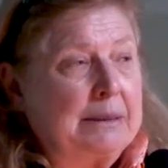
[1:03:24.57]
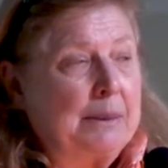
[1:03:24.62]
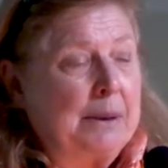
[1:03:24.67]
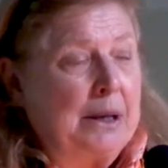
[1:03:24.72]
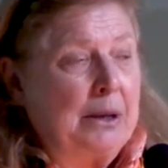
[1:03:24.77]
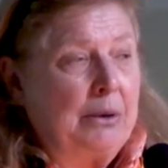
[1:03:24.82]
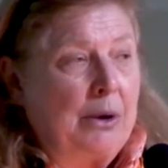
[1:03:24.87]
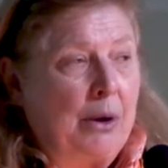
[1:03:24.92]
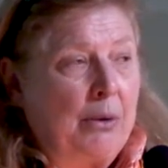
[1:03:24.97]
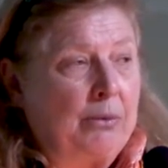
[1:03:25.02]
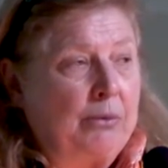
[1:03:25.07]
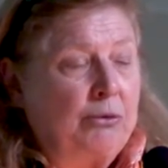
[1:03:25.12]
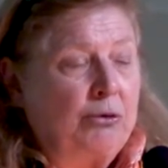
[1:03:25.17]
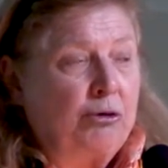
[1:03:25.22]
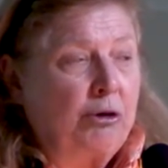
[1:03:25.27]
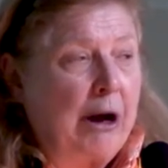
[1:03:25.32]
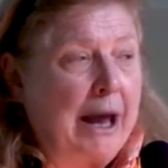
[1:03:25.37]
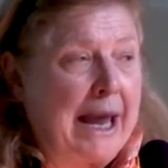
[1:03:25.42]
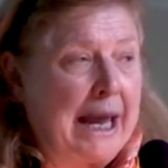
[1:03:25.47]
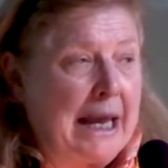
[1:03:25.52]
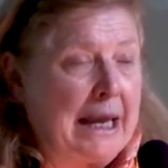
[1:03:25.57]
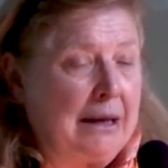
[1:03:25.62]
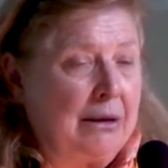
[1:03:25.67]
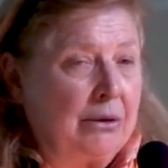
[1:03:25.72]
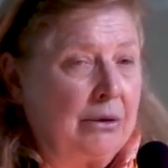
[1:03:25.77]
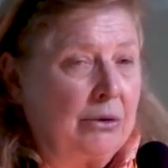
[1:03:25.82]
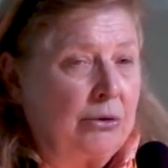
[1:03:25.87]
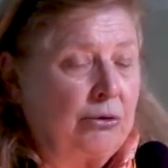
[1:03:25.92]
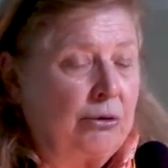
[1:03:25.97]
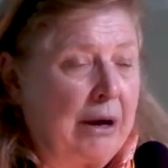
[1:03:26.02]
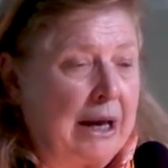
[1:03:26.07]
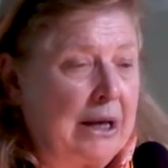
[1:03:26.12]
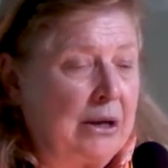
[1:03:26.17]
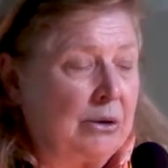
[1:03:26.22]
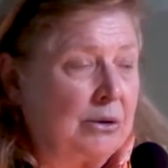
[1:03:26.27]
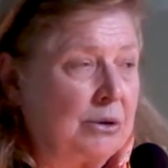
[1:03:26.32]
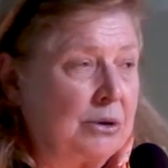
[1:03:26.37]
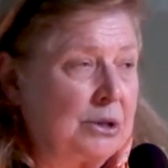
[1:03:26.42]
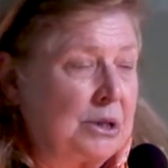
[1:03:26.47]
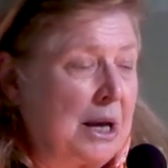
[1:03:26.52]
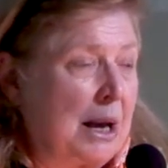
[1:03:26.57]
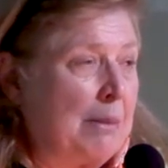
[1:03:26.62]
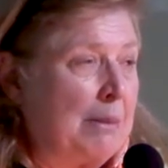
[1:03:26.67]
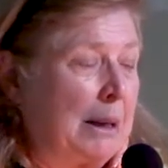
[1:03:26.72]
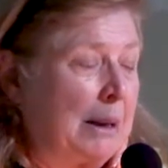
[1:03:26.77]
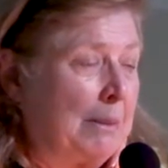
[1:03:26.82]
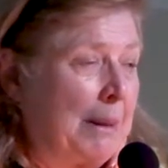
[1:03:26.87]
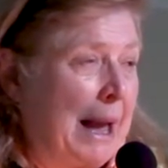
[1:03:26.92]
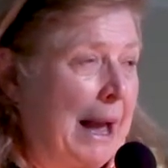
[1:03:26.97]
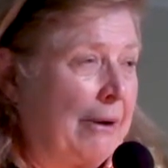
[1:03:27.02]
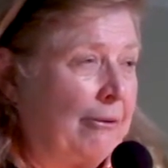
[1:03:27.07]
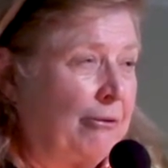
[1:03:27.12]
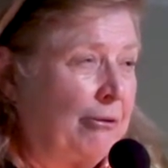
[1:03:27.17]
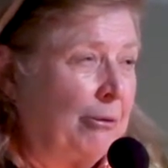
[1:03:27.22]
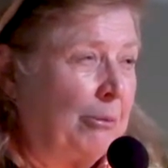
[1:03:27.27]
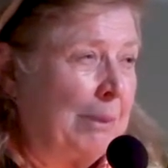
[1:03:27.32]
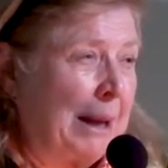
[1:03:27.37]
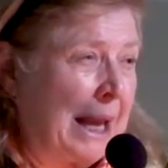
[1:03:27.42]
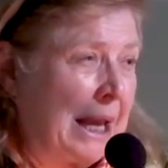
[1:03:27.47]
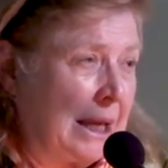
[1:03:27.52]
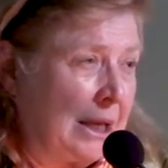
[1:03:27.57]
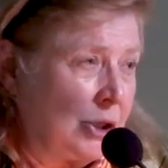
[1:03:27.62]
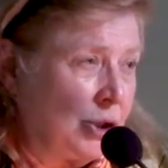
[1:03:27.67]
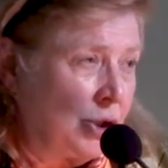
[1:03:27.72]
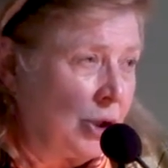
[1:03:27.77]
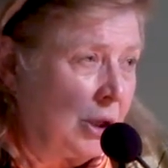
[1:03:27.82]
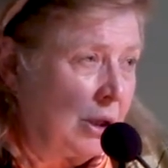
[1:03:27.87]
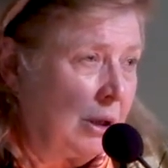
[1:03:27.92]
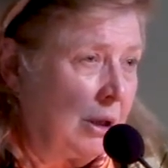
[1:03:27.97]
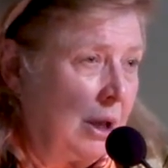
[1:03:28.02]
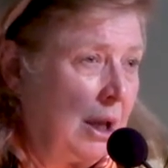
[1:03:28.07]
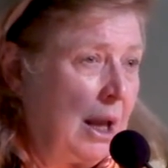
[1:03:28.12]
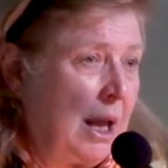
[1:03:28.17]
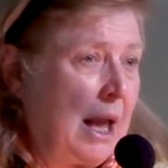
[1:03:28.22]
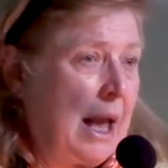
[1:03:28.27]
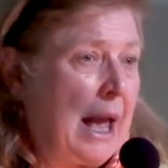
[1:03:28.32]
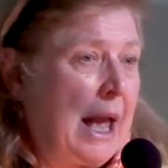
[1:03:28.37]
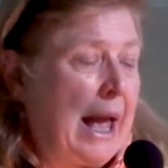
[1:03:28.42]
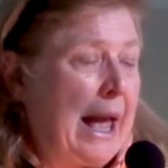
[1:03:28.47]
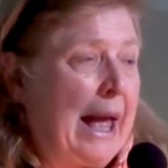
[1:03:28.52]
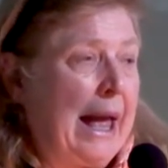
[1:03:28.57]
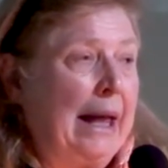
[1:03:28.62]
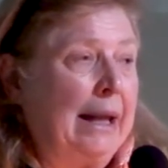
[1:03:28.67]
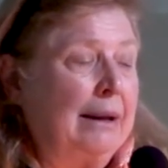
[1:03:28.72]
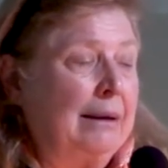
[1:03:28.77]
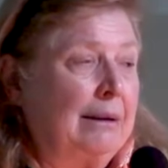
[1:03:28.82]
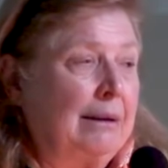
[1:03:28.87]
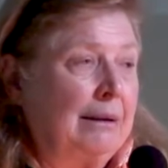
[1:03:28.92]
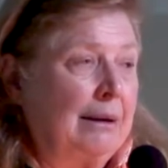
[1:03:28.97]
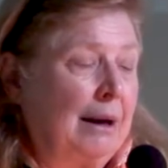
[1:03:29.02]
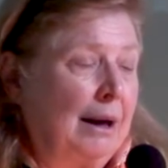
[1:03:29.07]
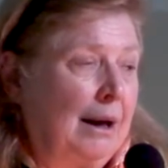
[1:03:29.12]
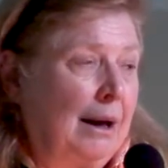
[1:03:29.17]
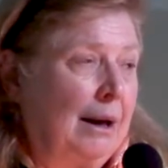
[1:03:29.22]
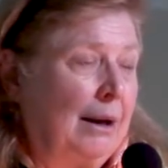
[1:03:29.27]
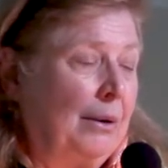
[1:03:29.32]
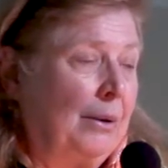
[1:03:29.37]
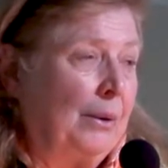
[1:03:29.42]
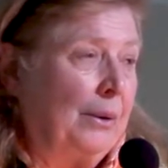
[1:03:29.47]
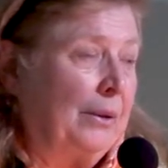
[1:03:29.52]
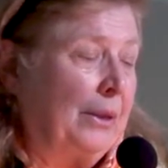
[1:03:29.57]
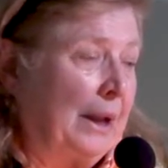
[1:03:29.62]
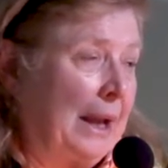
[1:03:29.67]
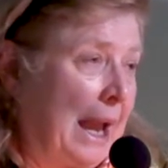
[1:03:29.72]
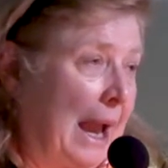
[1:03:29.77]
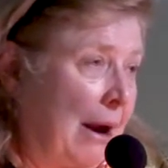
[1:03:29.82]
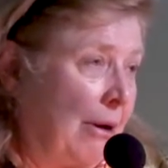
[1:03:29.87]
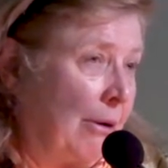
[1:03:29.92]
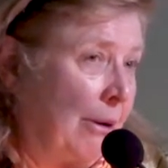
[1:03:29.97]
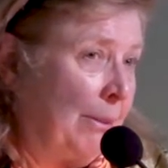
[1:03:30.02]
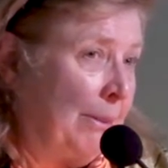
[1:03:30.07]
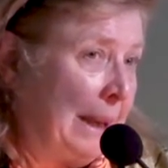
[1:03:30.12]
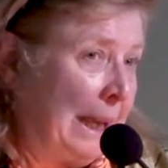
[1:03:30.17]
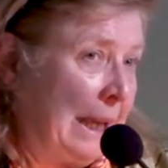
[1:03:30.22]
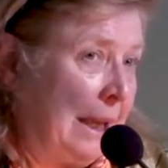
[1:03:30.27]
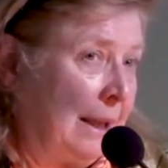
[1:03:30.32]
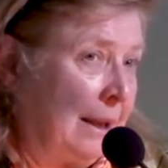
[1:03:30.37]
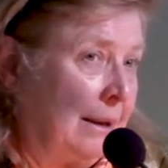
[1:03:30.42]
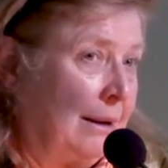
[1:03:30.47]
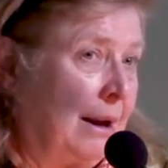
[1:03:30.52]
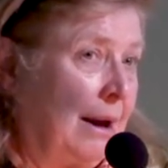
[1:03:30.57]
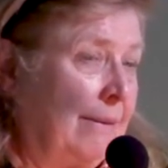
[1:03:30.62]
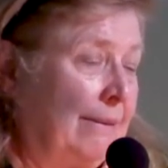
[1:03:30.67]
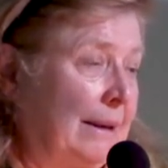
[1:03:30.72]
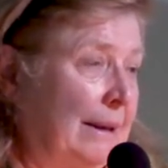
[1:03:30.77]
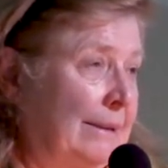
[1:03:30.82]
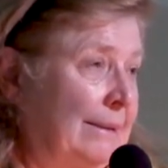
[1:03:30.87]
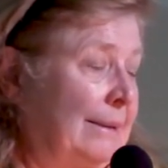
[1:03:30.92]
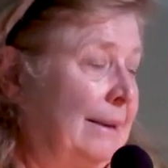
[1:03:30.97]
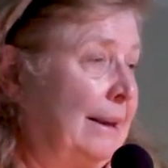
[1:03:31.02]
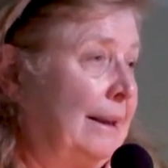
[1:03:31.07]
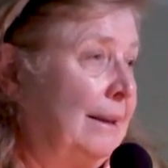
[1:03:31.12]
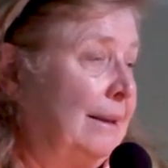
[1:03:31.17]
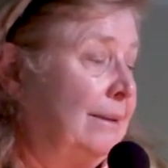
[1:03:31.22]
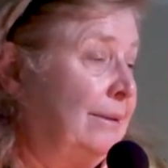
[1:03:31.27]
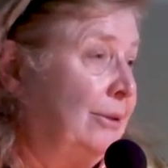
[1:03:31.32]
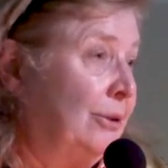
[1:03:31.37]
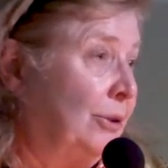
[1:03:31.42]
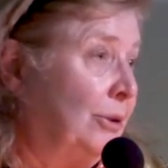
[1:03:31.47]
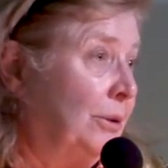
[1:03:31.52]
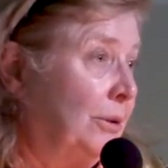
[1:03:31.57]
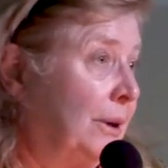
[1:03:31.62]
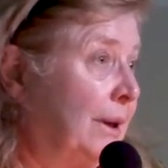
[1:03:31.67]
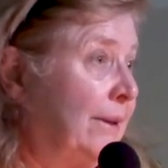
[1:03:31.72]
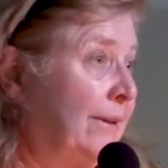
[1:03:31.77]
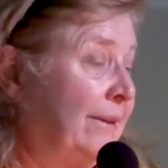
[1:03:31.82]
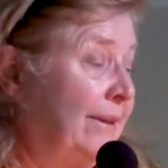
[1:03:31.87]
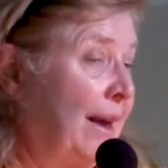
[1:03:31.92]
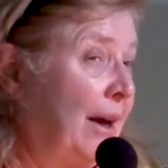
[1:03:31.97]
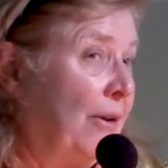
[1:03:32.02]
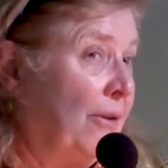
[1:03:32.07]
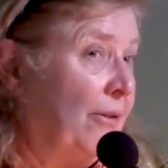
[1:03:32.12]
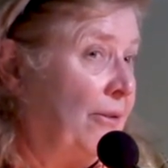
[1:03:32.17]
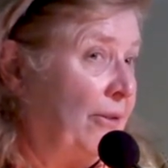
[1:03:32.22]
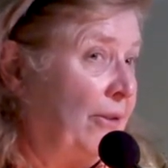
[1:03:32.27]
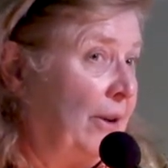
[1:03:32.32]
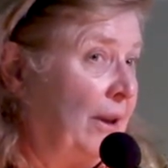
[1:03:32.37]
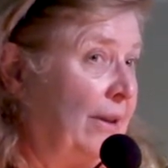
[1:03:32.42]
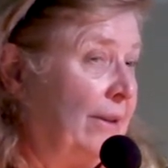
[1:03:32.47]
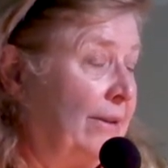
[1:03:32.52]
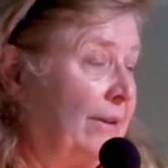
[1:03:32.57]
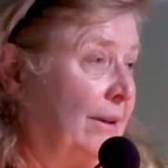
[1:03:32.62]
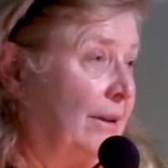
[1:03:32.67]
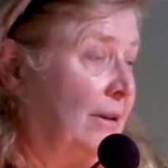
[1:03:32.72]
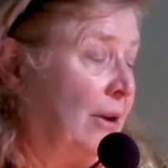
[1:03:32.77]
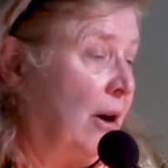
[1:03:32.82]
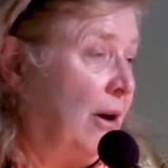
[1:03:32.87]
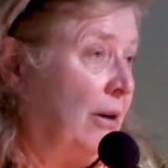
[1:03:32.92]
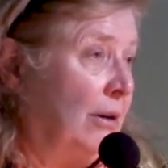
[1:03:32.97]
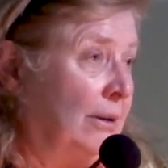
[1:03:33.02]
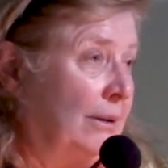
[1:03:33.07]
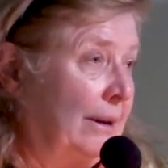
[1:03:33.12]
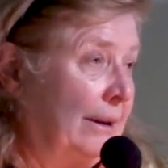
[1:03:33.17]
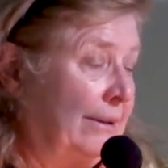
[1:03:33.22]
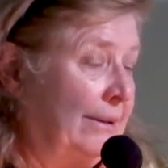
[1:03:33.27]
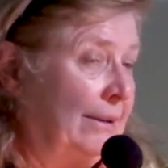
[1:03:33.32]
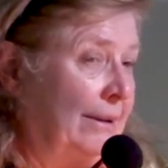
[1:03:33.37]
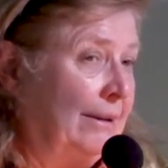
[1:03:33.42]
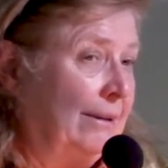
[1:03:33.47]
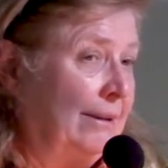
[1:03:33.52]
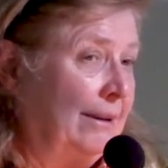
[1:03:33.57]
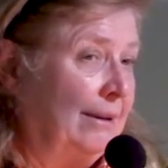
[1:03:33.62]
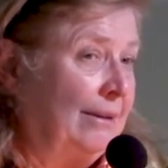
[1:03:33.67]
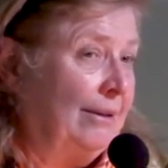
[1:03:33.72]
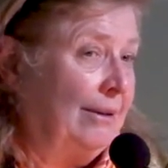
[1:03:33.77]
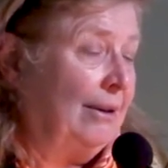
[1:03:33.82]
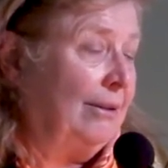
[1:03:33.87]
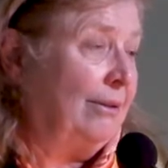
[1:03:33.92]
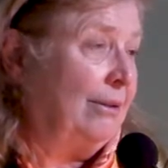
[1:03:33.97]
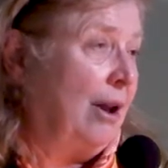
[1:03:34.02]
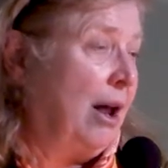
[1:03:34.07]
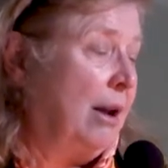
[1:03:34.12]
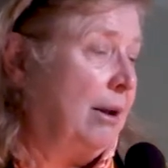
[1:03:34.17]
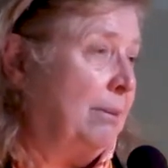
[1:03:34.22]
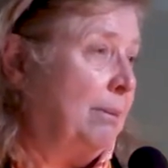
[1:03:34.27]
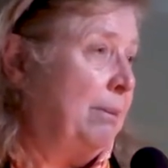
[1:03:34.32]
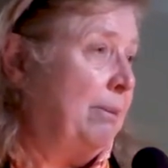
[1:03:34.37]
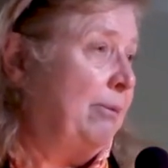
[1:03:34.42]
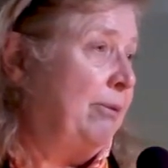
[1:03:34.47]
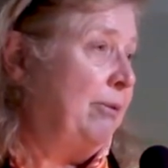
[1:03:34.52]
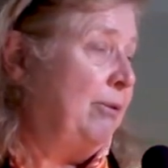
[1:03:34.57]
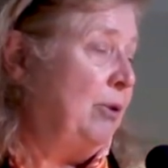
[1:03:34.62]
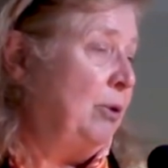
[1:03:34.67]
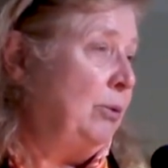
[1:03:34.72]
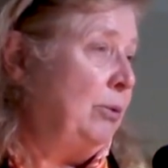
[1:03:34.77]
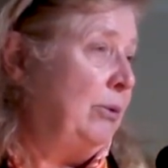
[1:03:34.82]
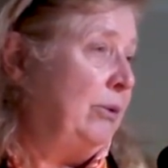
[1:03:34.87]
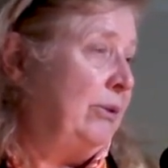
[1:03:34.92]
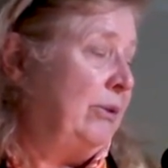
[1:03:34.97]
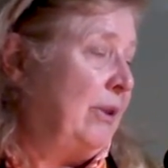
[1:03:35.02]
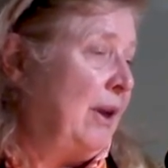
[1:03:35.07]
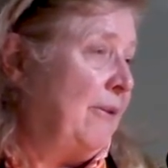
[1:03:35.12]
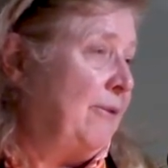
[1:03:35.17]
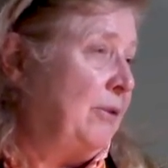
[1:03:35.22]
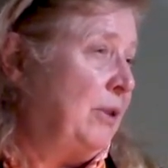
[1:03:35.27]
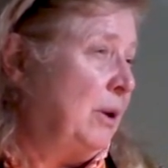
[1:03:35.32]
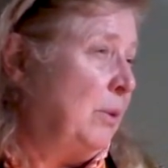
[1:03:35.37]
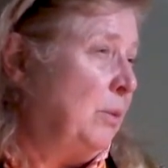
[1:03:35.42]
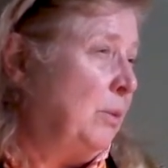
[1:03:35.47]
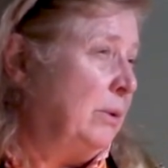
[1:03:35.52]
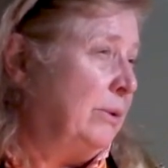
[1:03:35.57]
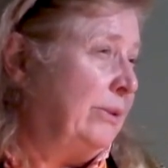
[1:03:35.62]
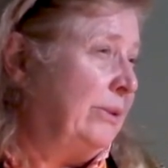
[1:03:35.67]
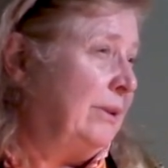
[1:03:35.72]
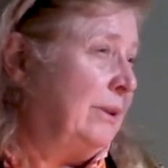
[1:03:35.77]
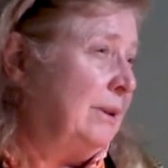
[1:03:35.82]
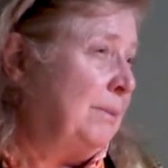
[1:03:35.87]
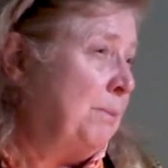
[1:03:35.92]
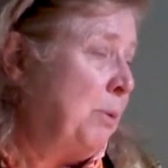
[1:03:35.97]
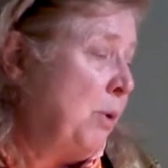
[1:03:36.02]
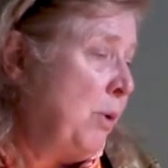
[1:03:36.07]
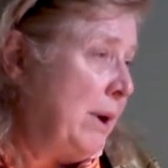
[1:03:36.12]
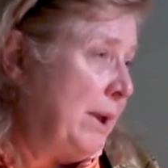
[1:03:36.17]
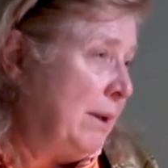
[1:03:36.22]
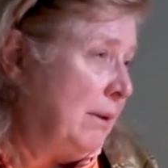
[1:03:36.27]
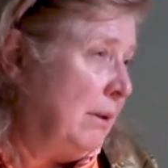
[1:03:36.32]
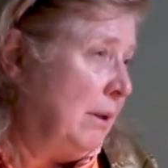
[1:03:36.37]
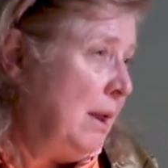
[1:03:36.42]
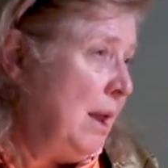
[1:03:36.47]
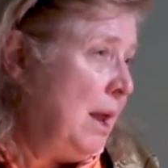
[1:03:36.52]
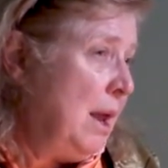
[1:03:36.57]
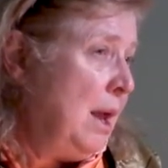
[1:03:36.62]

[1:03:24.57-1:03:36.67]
you know trade or traders coming back from asia and uh, or the Caribbean, obviously, sugar itself is a long distance. It's just not a food stuff that will spoil.